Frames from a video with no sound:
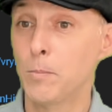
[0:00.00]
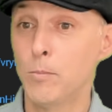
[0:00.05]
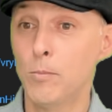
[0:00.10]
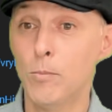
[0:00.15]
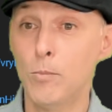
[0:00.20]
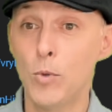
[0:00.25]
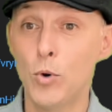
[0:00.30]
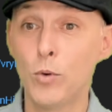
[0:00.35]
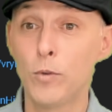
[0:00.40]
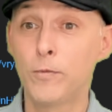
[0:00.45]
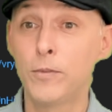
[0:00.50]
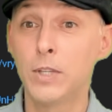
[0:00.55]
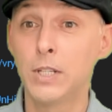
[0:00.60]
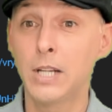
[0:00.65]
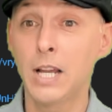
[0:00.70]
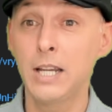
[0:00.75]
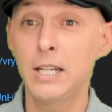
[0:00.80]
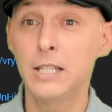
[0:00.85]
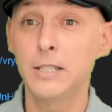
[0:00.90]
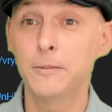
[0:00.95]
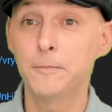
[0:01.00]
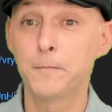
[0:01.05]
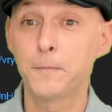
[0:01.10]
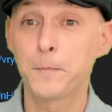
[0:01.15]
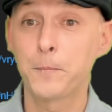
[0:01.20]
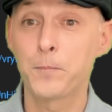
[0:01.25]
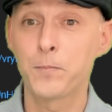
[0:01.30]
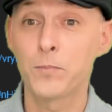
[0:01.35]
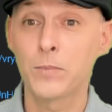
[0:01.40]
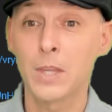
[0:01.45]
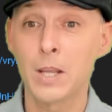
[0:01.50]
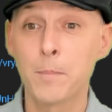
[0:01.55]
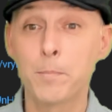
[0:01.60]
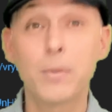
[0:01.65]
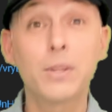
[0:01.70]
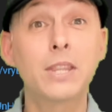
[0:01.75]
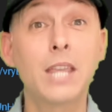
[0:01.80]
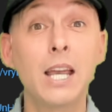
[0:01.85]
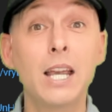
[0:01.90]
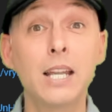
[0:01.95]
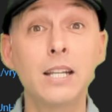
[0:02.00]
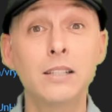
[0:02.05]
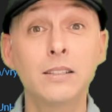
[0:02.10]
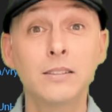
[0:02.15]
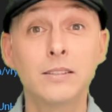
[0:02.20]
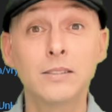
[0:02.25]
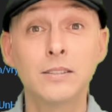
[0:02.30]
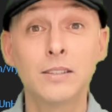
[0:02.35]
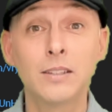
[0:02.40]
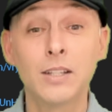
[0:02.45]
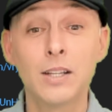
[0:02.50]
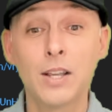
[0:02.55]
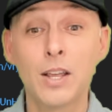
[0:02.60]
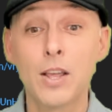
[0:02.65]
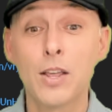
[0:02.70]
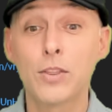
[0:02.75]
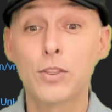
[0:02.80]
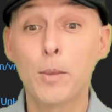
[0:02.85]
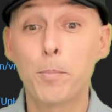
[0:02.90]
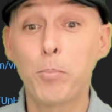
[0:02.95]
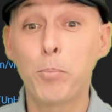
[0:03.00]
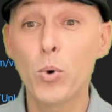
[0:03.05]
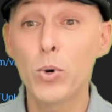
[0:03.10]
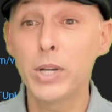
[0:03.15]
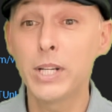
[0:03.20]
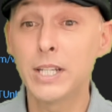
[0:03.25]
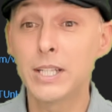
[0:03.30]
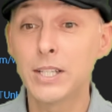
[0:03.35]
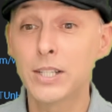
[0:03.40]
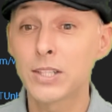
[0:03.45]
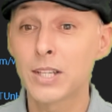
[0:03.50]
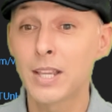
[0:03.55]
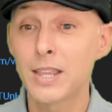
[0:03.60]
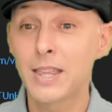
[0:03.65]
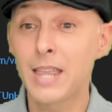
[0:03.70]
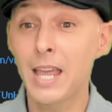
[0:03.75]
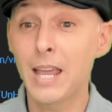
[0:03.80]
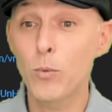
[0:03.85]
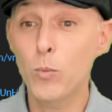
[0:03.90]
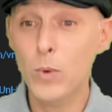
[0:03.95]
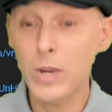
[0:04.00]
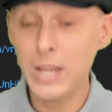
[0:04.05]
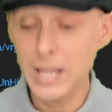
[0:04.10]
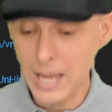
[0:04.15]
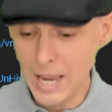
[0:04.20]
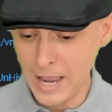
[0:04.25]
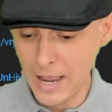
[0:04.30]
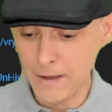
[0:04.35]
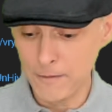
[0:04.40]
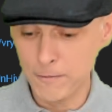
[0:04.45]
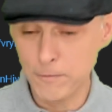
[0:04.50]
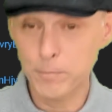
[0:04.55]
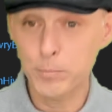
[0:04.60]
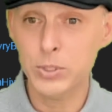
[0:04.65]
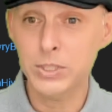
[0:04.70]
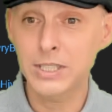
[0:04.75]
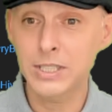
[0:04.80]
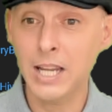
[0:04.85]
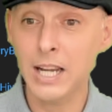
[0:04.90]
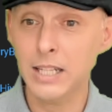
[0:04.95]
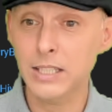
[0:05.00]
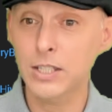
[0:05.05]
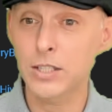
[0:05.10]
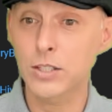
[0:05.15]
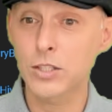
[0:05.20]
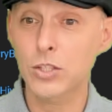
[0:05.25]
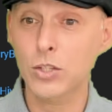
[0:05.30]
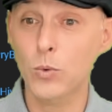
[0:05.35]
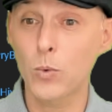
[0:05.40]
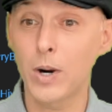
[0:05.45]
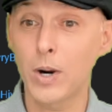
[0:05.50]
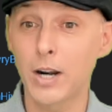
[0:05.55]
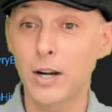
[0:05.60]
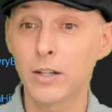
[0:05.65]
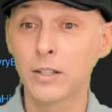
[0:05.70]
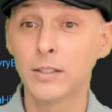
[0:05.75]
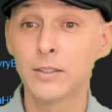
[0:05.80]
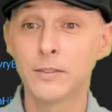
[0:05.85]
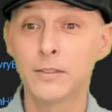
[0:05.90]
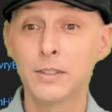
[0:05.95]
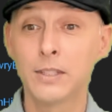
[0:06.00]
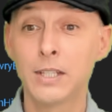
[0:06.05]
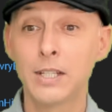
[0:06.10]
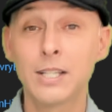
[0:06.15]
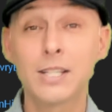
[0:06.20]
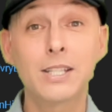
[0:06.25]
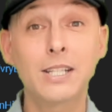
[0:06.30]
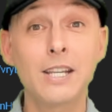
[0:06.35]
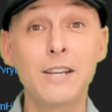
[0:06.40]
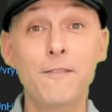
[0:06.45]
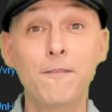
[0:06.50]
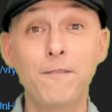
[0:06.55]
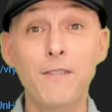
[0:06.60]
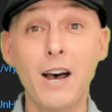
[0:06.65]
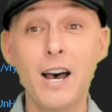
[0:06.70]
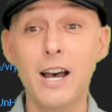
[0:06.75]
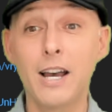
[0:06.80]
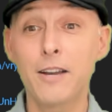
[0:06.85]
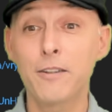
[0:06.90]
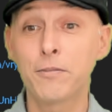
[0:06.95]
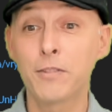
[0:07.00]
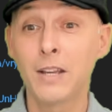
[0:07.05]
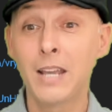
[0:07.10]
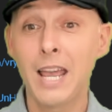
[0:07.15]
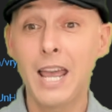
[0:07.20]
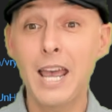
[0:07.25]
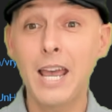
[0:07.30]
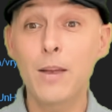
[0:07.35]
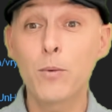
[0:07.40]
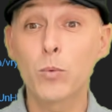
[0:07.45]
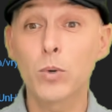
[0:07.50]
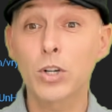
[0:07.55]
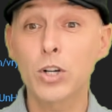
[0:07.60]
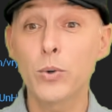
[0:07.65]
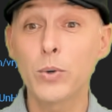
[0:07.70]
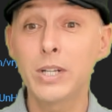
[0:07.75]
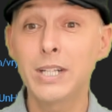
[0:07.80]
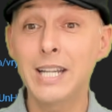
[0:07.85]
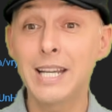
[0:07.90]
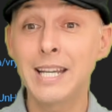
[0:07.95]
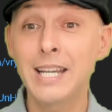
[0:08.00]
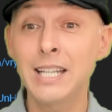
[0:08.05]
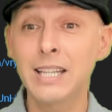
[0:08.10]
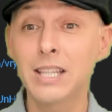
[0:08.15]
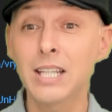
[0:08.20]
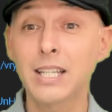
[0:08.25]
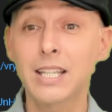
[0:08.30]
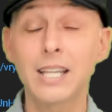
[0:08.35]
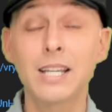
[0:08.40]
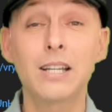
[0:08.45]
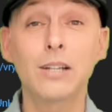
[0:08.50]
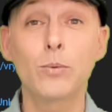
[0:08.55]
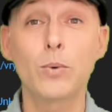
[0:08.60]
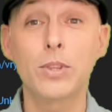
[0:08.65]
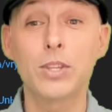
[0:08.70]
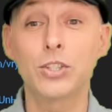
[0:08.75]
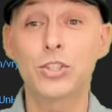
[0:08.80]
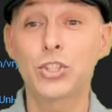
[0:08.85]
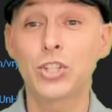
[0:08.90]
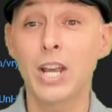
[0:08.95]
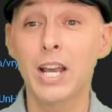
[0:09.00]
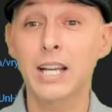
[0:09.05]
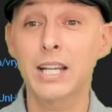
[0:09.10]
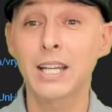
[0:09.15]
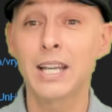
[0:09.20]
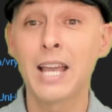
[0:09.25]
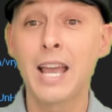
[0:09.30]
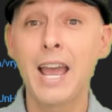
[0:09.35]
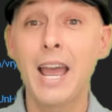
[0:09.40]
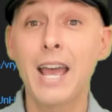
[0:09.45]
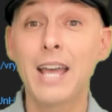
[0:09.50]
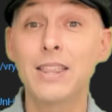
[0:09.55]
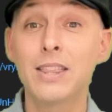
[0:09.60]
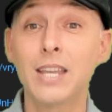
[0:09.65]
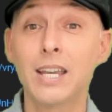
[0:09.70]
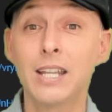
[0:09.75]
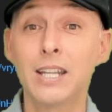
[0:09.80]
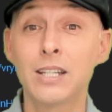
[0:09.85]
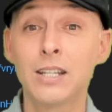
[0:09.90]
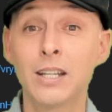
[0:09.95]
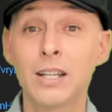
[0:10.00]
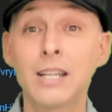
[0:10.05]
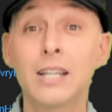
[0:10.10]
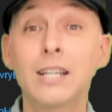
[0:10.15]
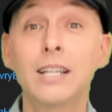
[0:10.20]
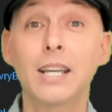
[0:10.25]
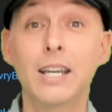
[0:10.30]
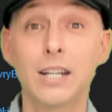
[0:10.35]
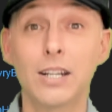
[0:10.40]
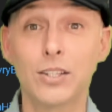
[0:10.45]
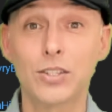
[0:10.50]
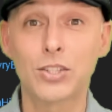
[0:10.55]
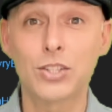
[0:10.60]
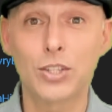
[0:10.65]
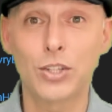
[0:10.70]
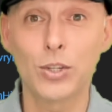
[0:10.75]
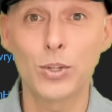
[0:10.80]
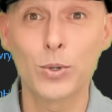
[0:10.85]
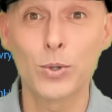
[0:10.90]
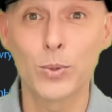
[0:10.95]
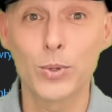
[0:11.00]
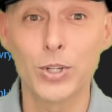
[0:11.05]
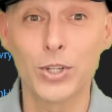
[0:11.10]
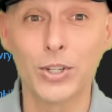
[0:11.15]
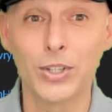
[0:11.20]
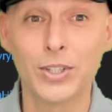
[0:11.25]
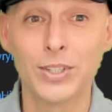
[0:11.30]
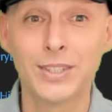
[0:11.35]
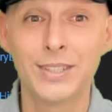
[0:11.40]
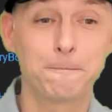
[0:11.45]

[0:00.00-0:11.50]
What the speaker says: Move the knight. But then, the point is that we have protected square, c5, and we're going to hit the king with a check and then get a skewer.